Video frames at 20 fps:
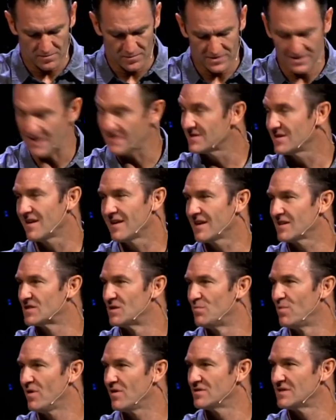But that's not
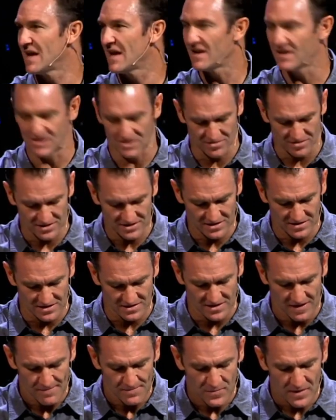actually Paul's attitude. Listen to
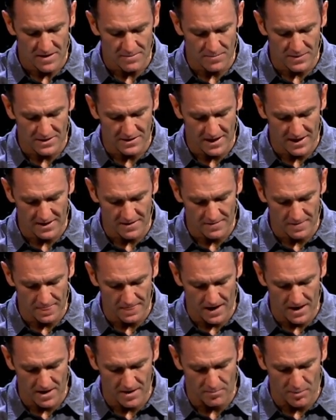this. At midnight,
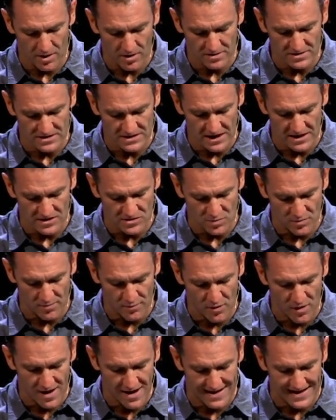Paul and Silas were
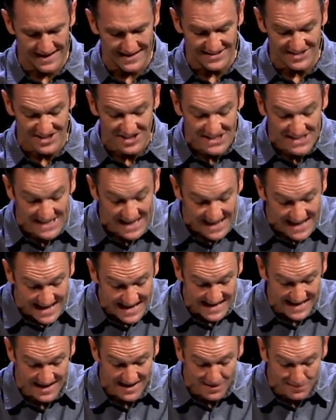praying and
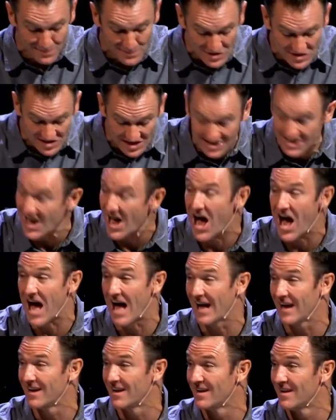singing hymns to
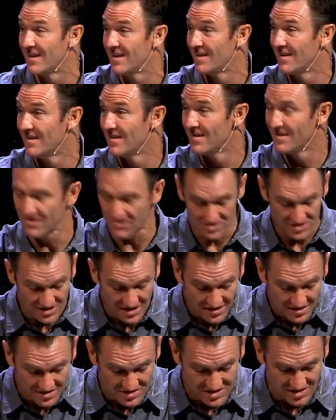God. They're
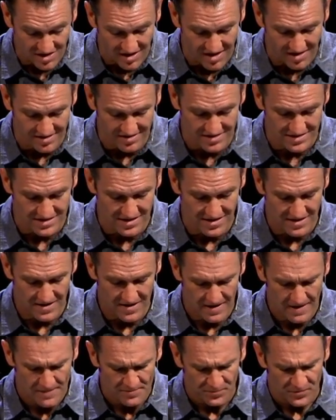singing songs.
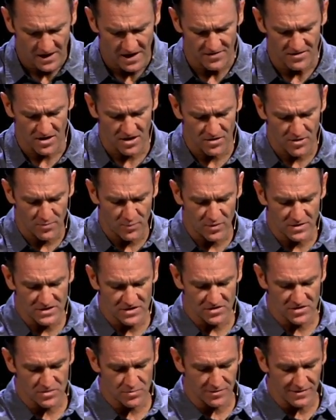And the other
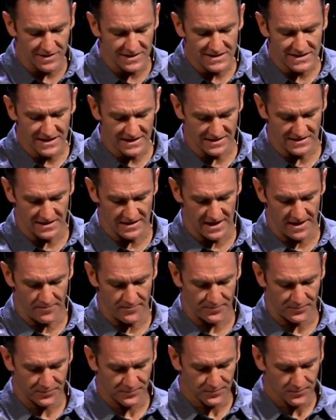prisoners were listening to
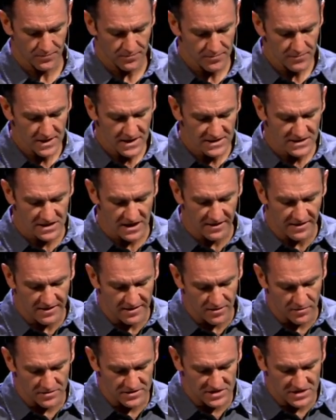them.
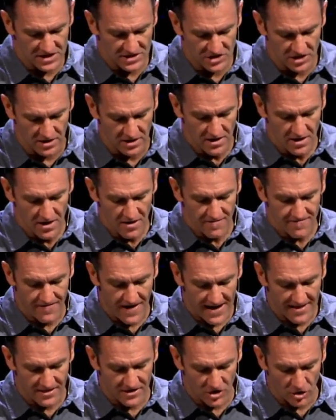Suddenly, there was such a
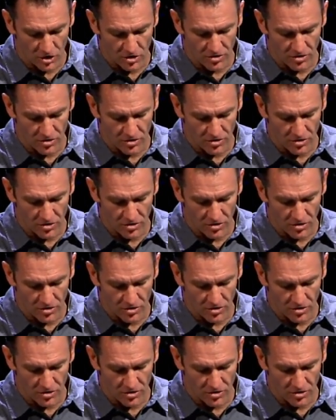violent